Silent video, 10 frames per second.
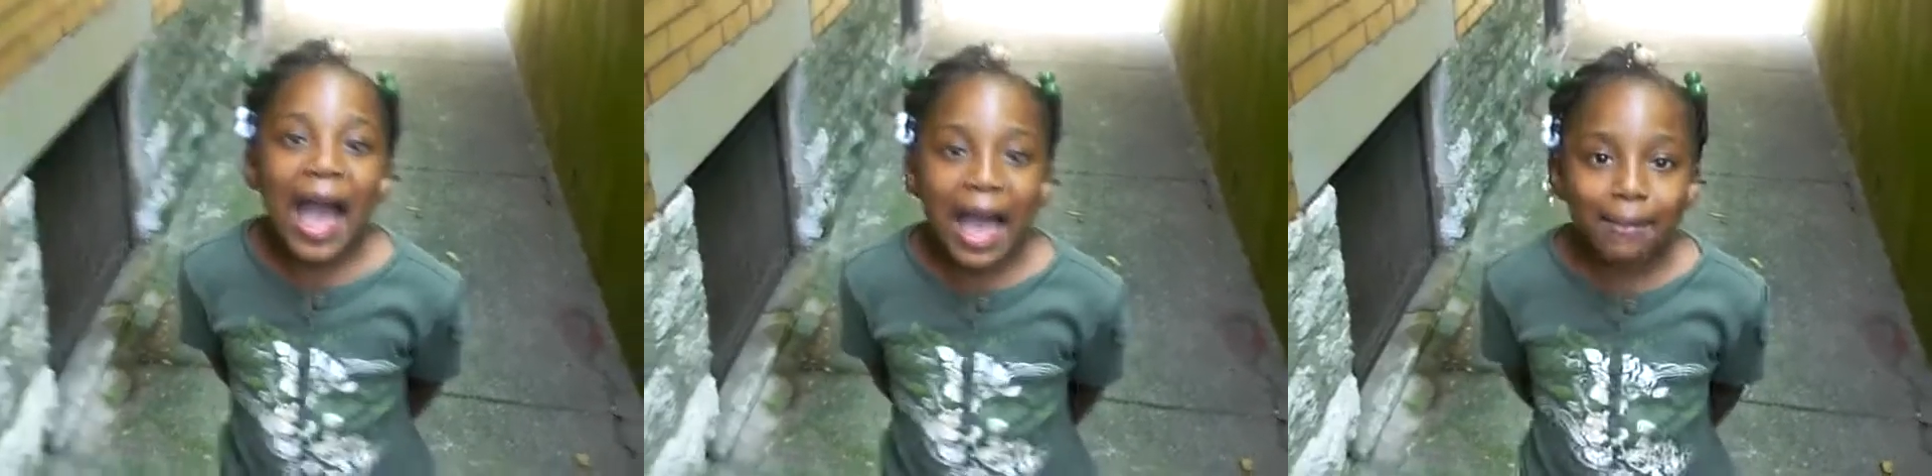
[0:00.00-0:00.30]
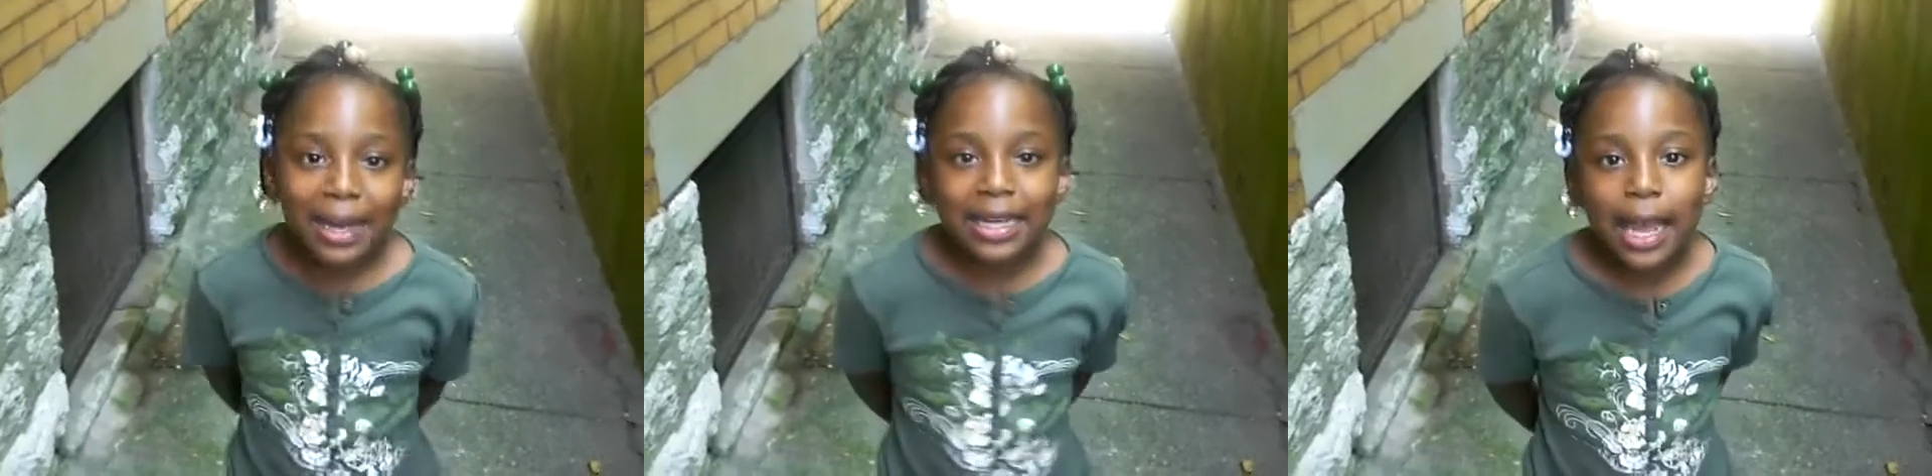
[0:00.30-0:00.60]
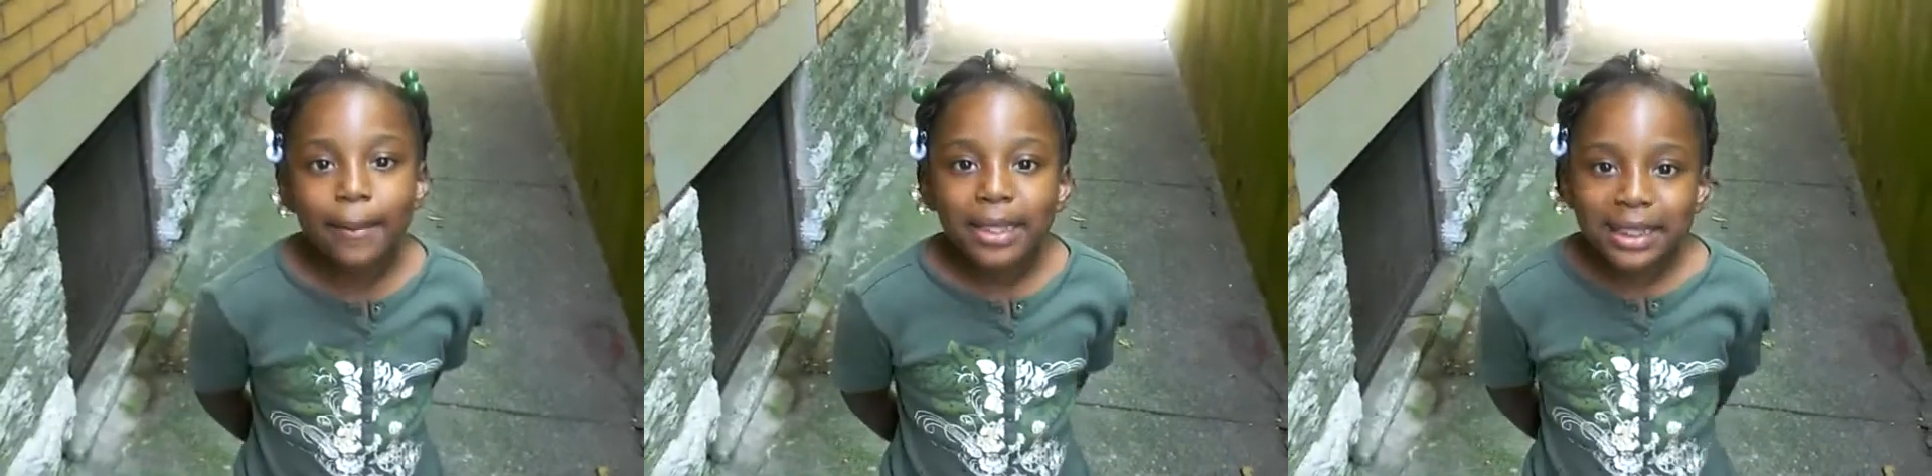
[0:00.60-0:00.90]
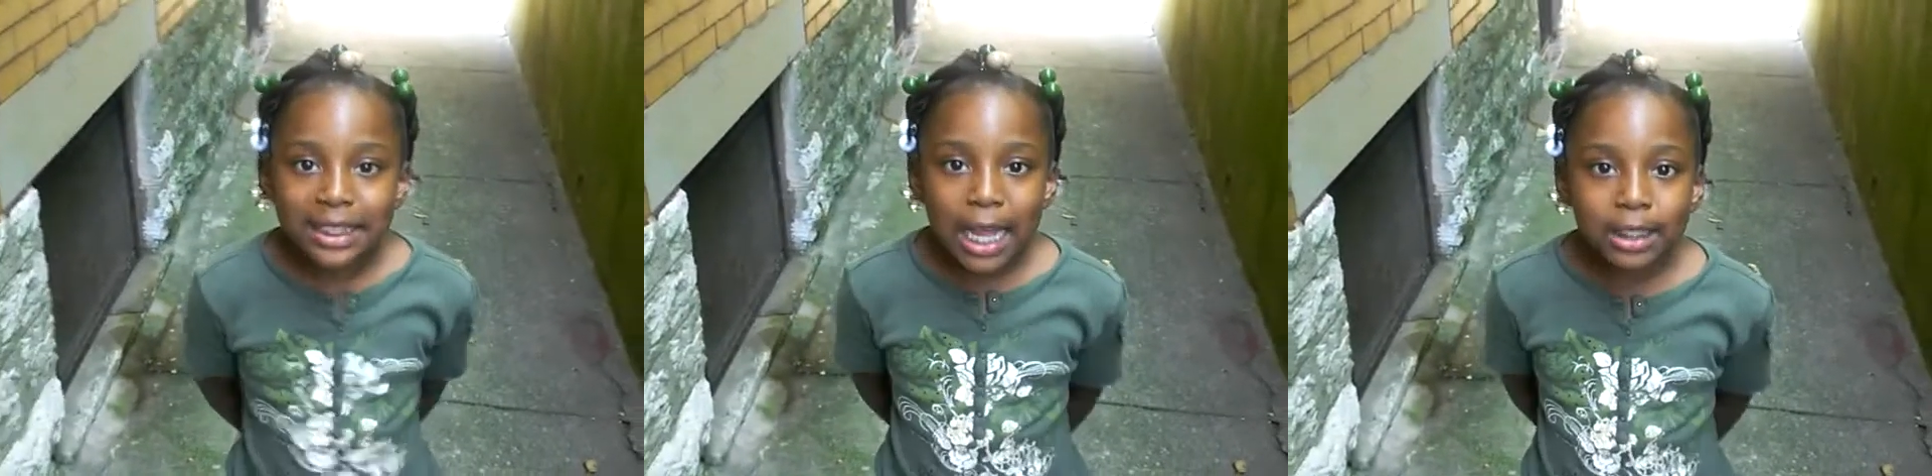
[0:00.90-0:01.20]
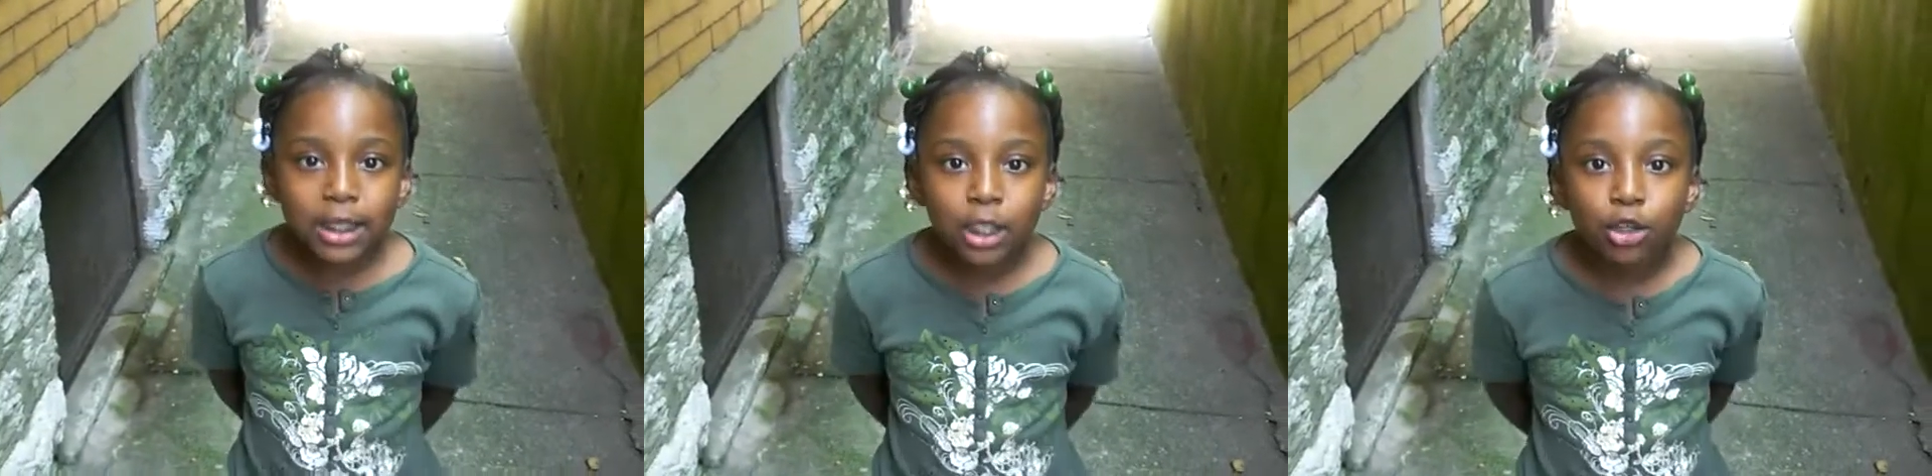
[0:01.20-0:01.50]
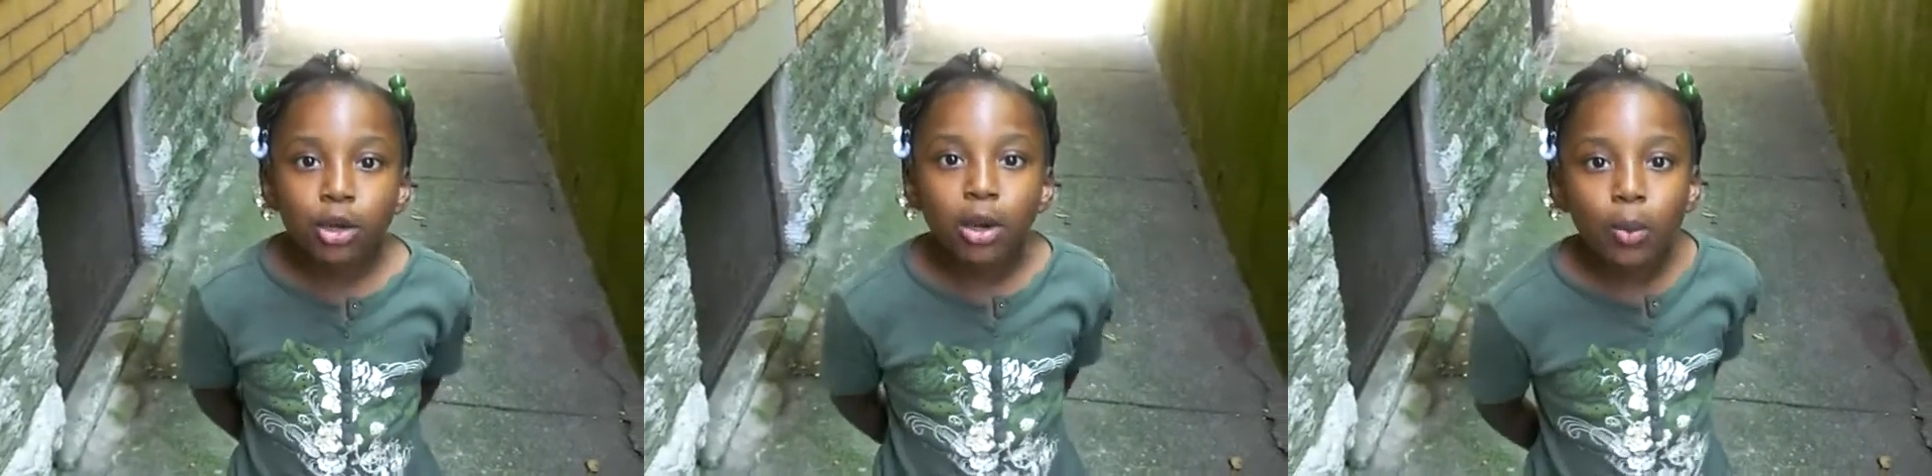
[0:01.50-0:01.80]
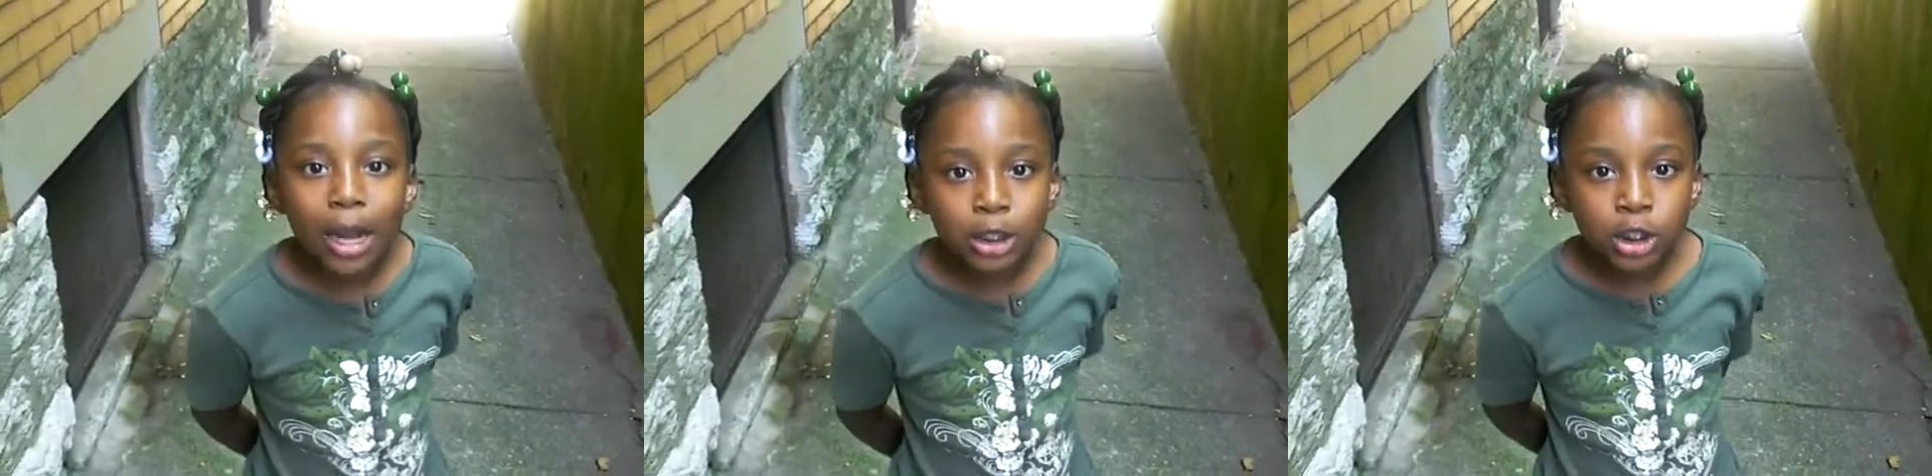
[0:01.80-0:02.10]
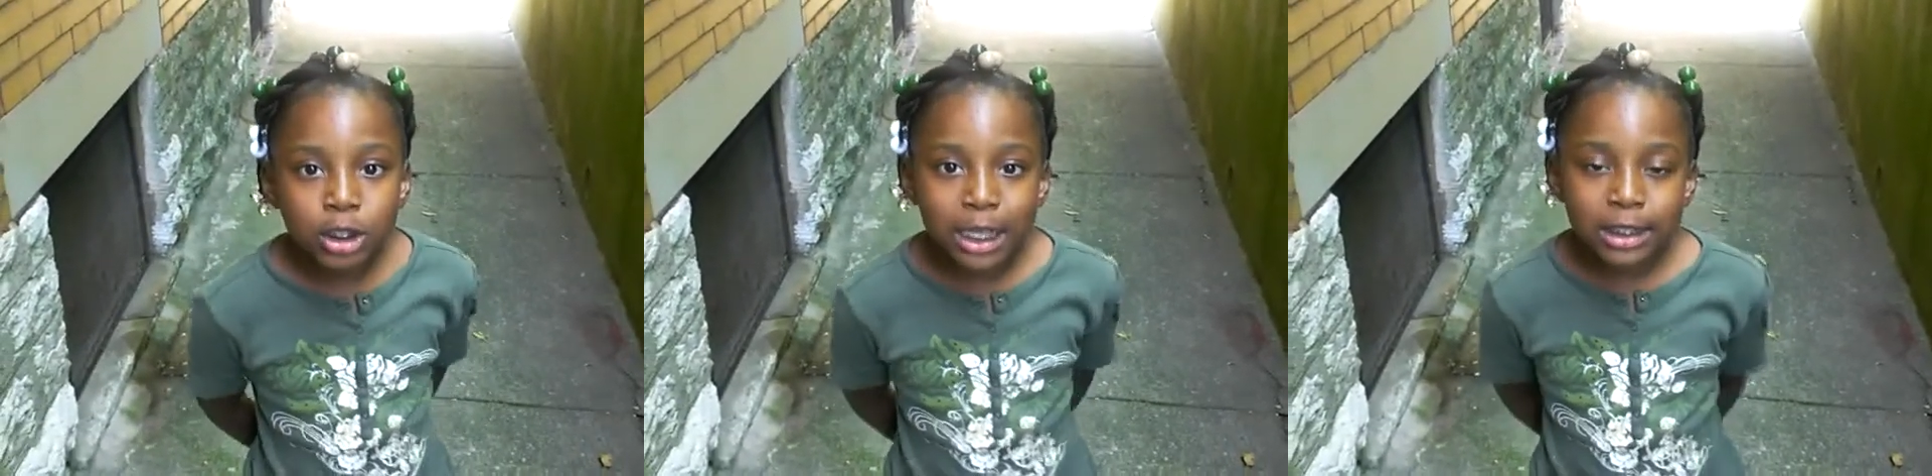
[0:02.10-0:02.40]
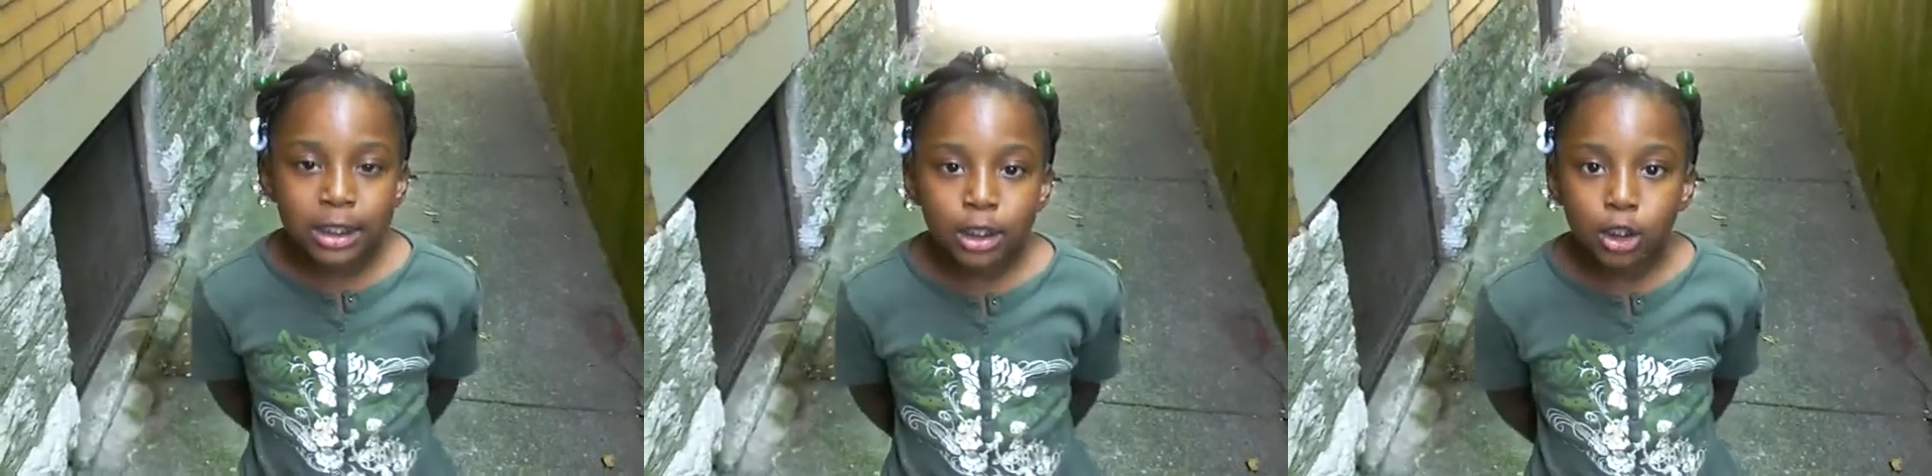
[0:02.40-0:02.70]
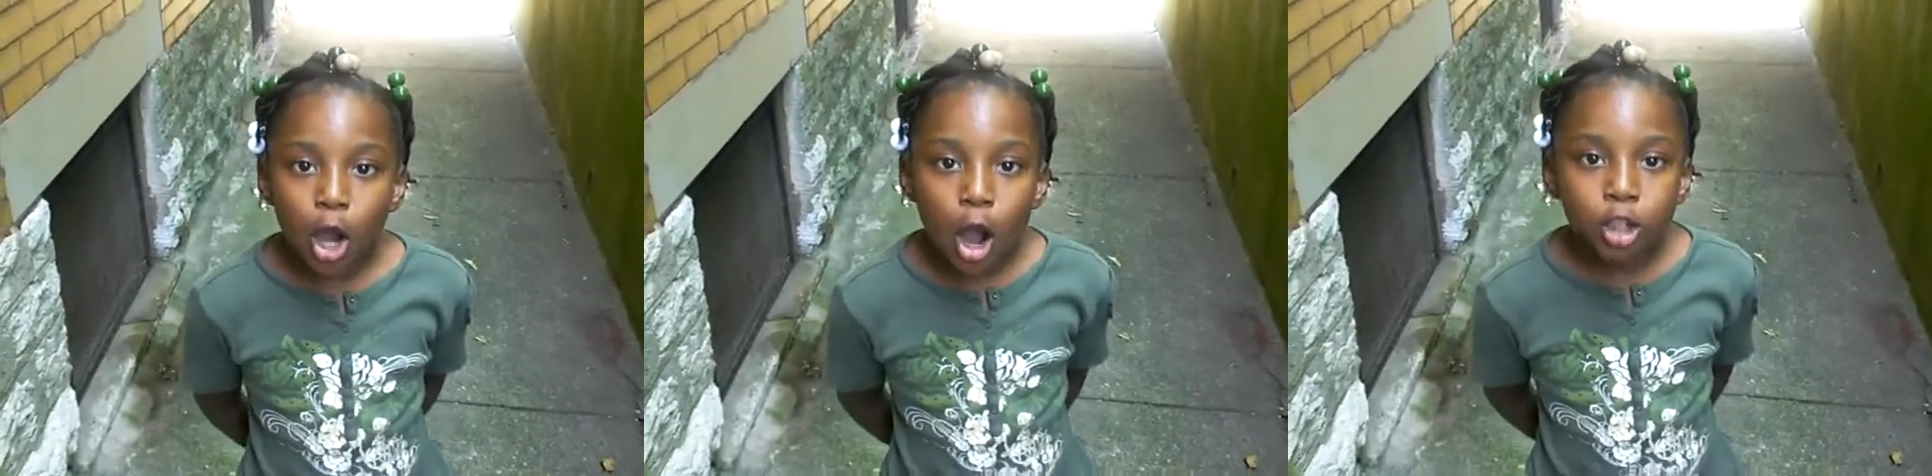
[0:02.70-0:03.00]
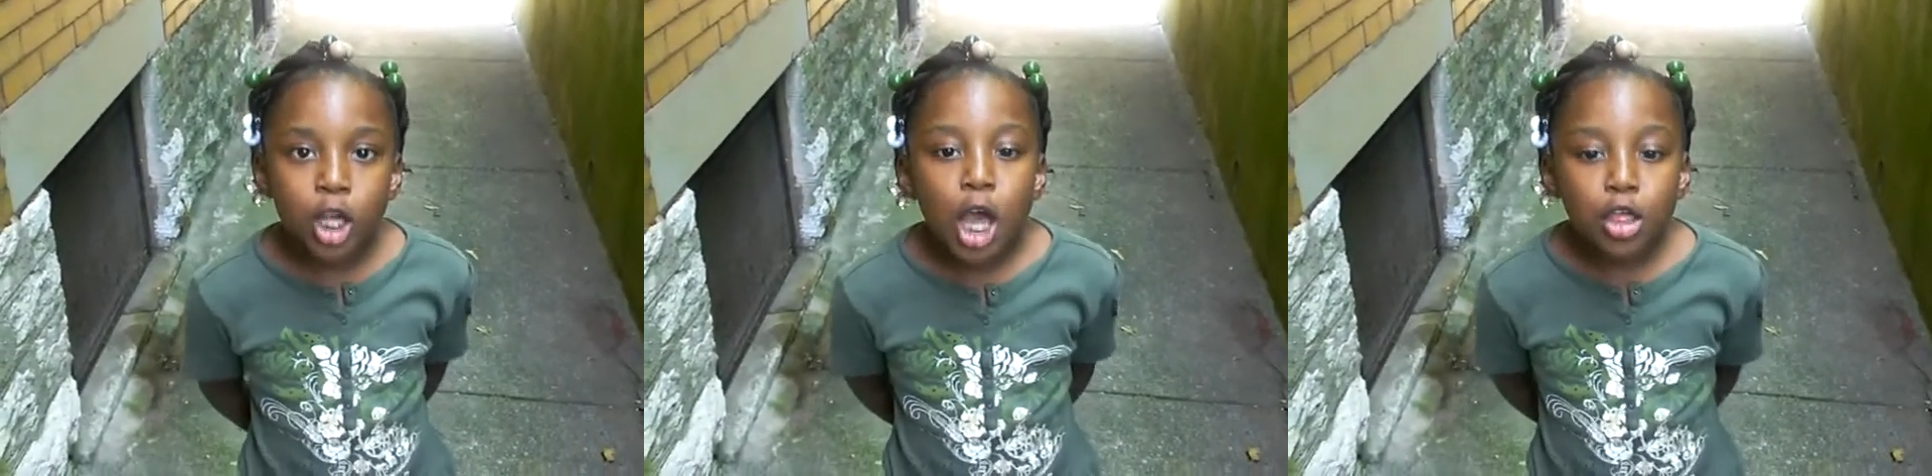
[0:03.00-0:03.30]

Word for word: Hi, my name is Destiny. You're watching Destiny Talks.